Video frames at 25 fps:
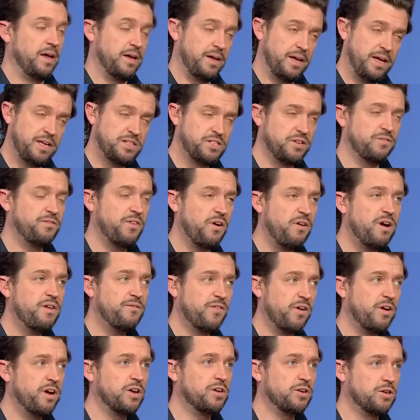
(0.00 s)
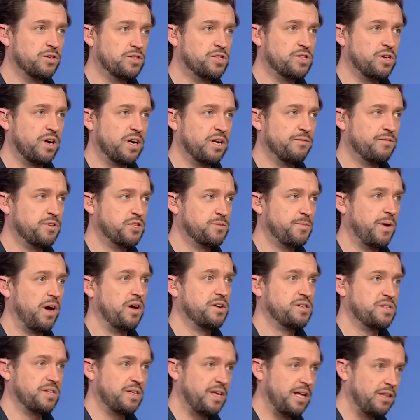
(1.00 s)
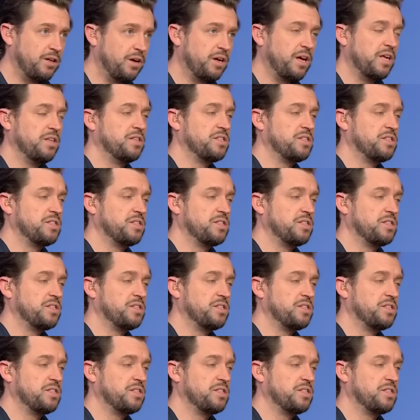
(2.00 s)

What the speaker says: It's a very, very good signing for Spurs and they're looking